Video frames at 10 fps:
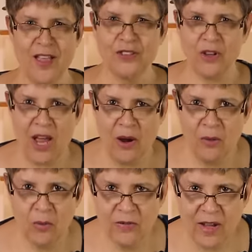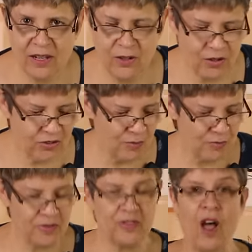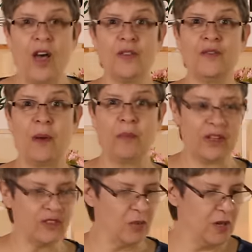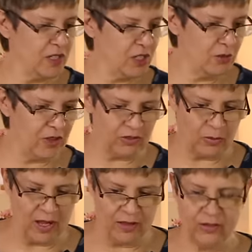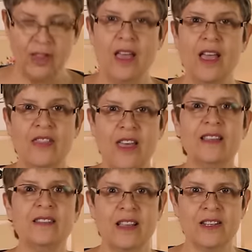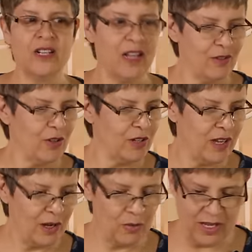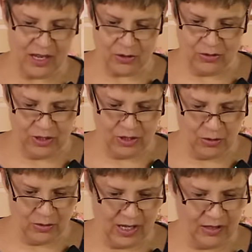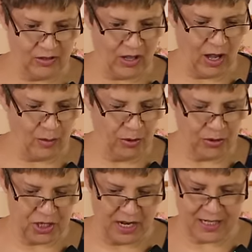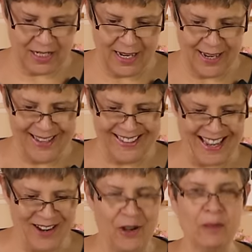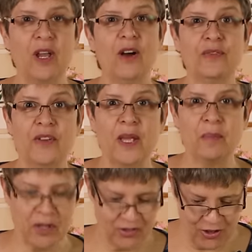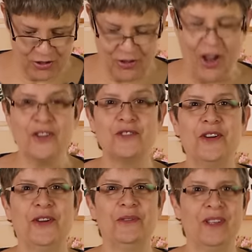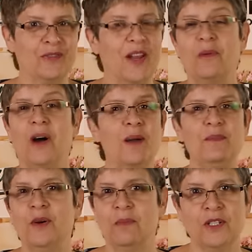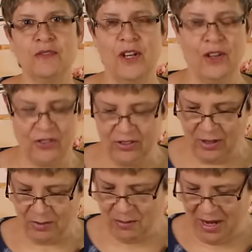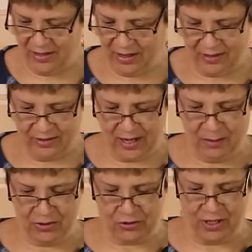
So now we've had a look at some other fabrics that we can do this with. Let's actually have a look at how we get on and do this uh, project. Now I'm laughing because I, I drew this flower. I'm not much of an artist. I'm going to make that disclaimer